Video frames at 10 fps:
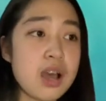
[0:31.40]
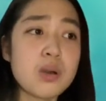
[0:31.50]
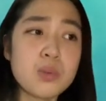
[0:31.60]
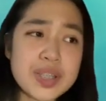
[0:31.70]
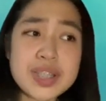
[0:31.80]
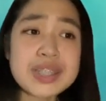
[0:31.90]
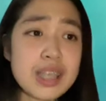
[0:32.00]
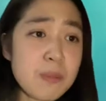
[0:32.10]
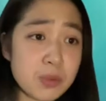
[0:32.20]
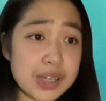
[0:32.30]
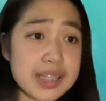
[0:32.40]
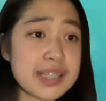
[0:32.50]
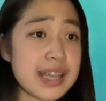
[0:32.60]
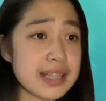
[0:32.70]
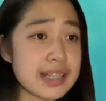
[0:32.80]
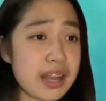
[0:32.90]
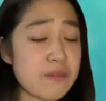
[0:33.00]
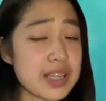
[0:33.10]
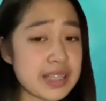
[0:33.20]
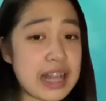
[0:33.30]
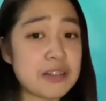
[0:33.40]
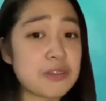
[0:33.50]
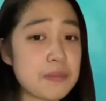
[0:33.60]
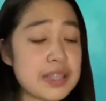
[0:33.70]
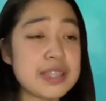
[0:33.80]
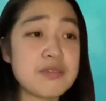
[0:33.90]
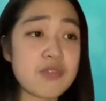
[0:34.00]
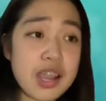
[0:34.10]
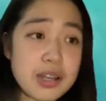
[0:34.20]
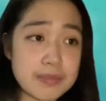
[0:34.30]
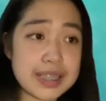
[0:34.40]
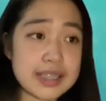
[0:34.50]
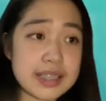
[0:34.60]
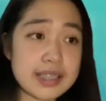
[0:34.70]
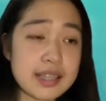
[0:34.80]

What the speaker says: which separates the inside of the cell from its environment.